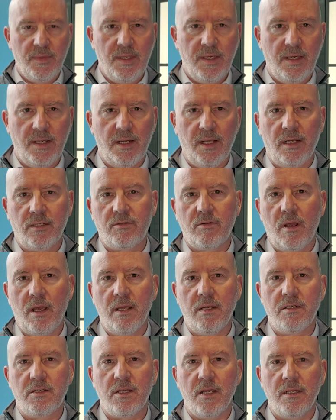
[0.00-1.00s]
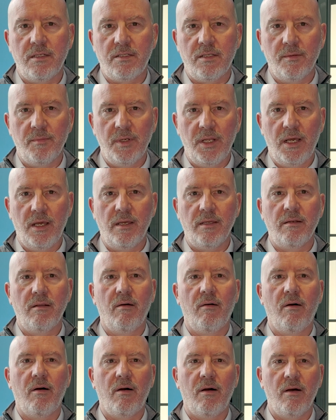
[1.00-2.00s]
and I'll try and shed some light
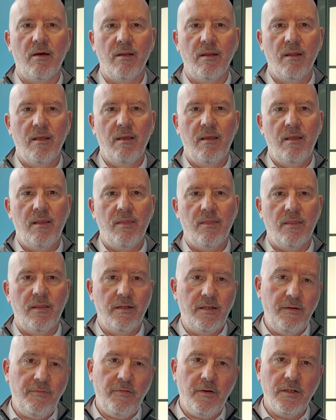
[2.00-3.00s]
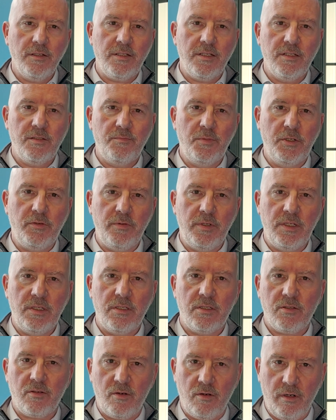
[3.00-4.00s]
on the differences between
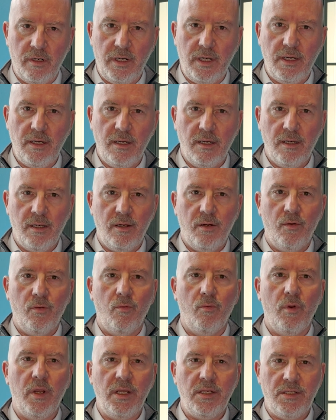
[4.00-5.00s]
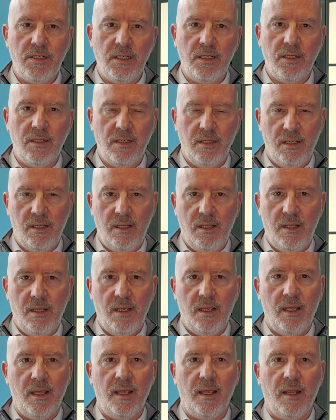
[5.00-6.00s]
scoring, rating,
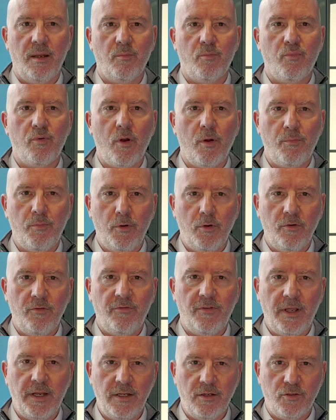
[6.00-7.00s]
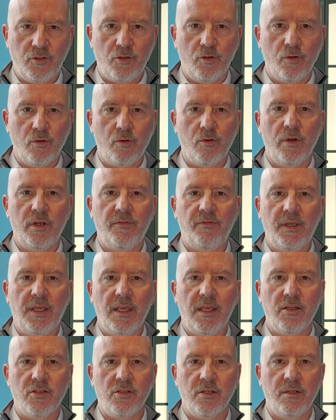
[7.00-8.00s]
and proper financial
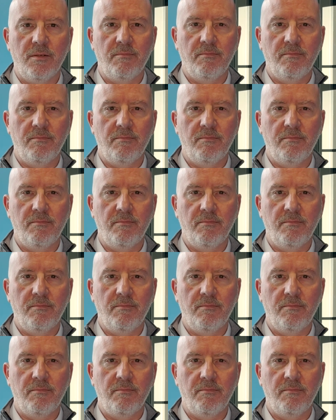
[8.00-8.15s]
quantification.